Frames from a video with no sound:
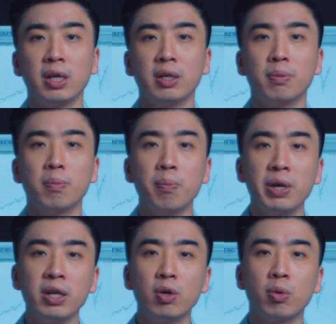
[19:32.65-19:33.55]
It
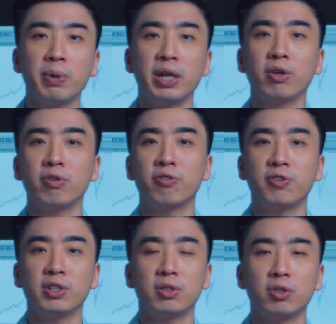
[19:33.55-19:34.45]
may or may not
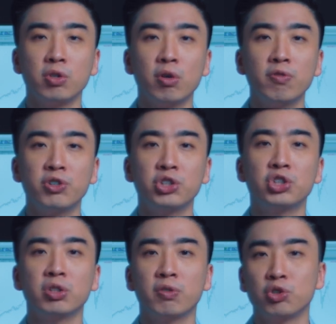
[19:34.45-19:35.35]
fit your
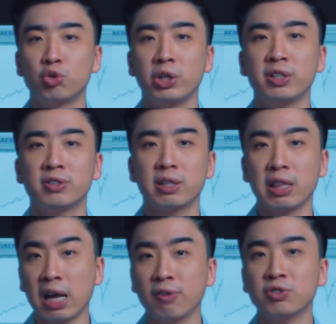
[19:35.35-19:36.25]
version of a trader's
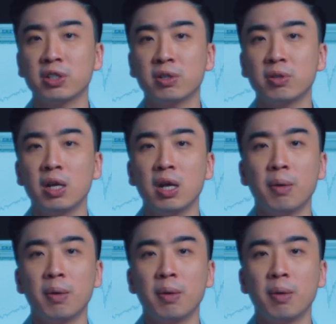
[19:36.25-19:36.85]
lifestyle,